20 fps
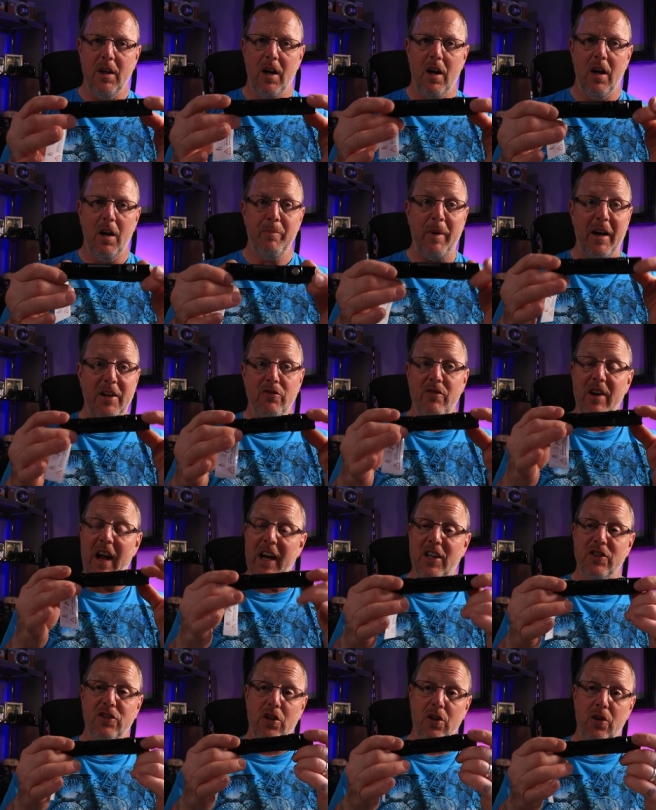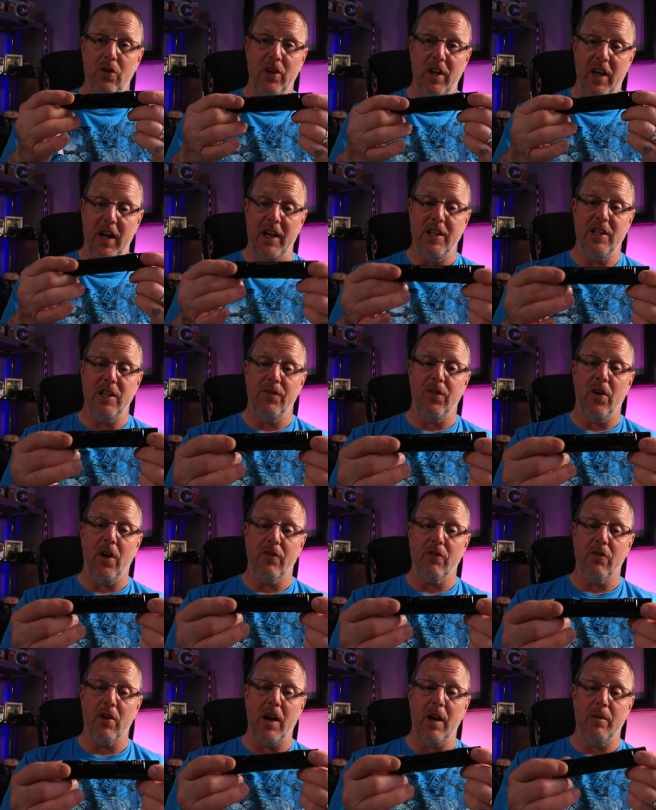Uh, battery excluded,
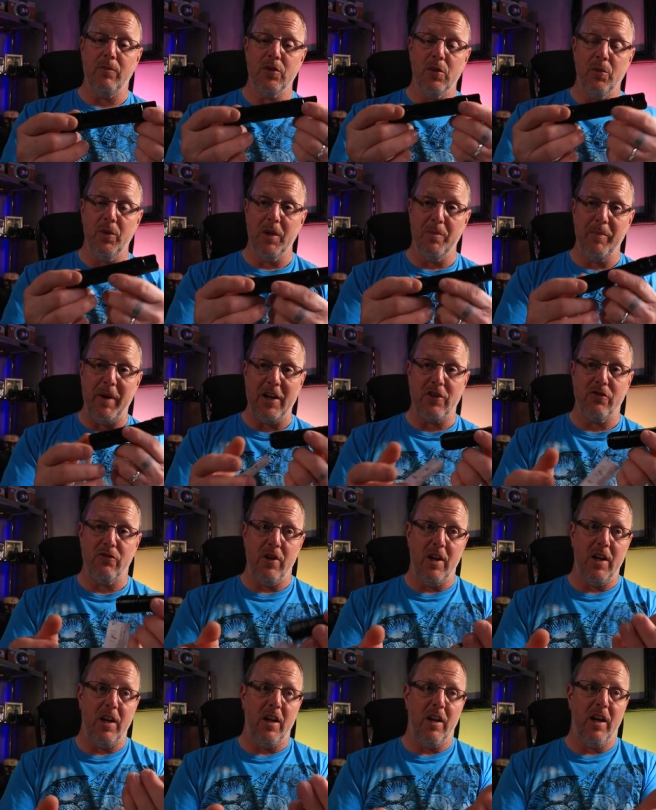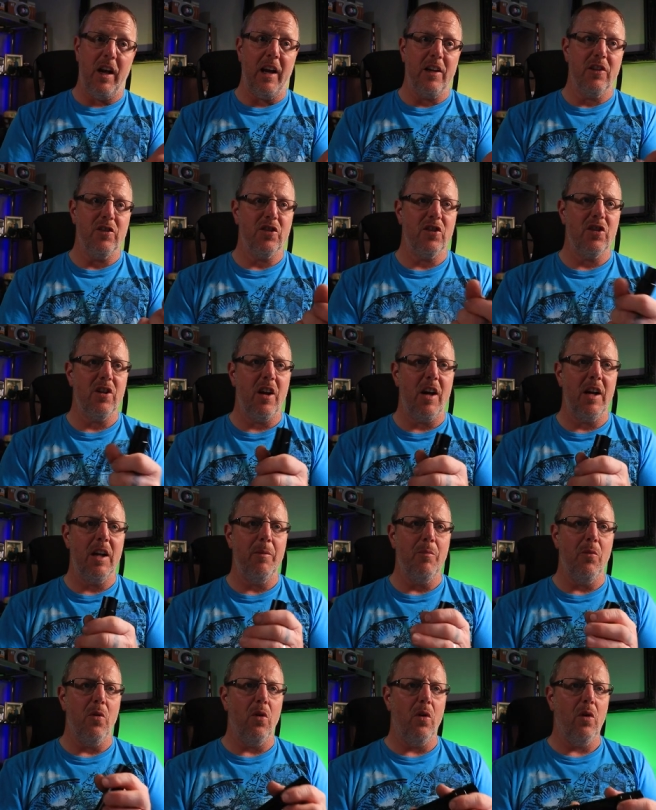eighty-five grams. So with a battery in it, you're getting
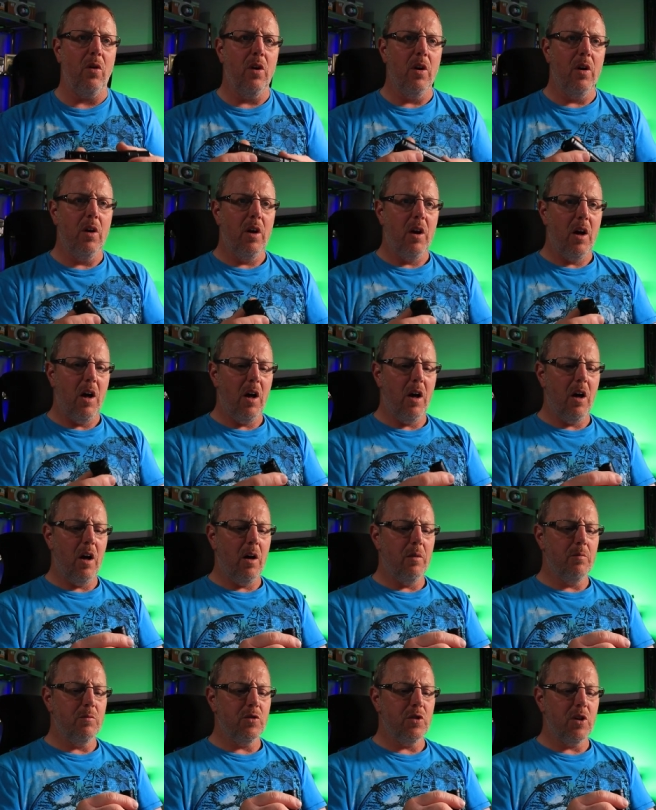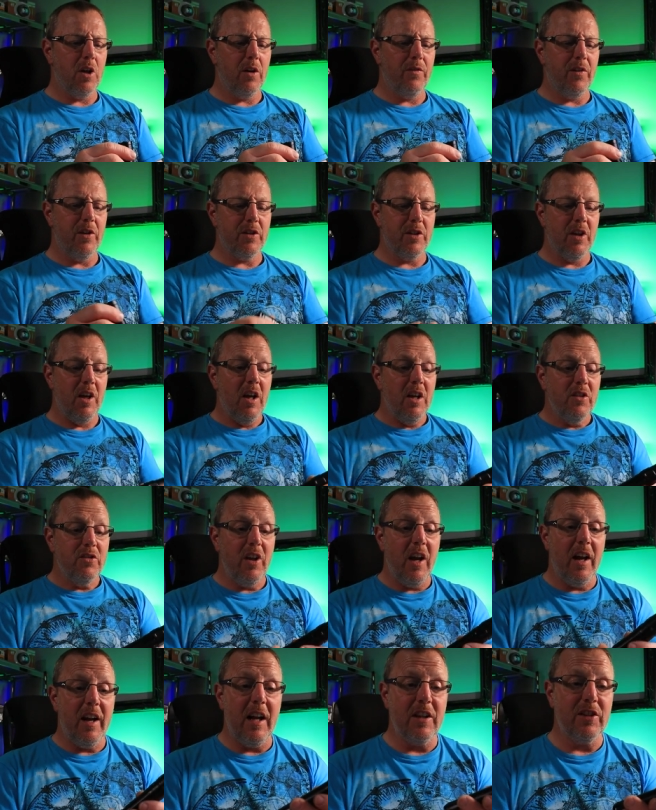slightly more um, surface.
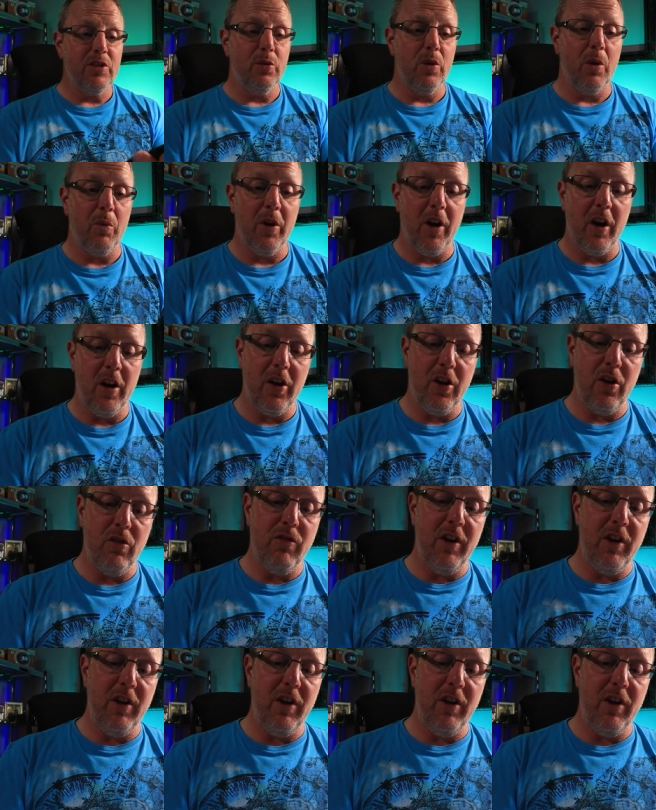So yeah, that's all I wanted to do.